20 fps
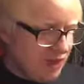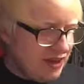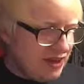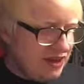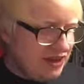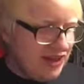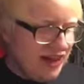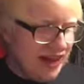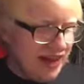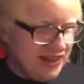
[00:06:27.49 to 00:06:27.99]

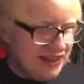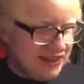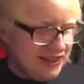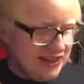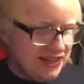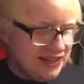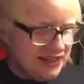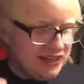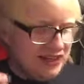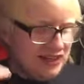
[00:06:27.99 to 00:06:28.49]
you get
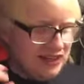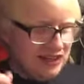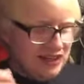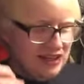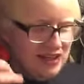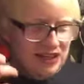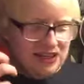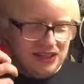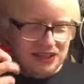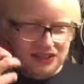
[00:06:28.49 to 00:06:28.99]
like the
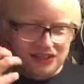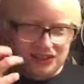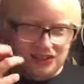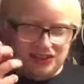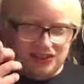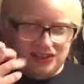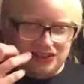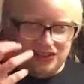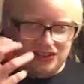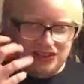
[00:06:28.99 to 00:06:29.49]

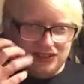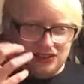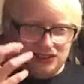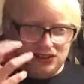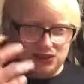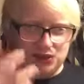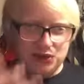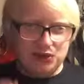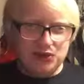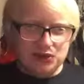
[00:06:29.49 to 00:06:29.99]

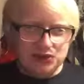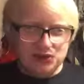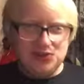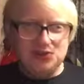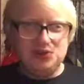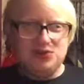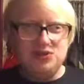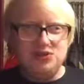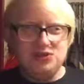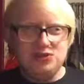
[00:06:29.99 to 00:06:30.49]

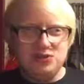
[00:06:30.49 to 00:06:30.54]
sugars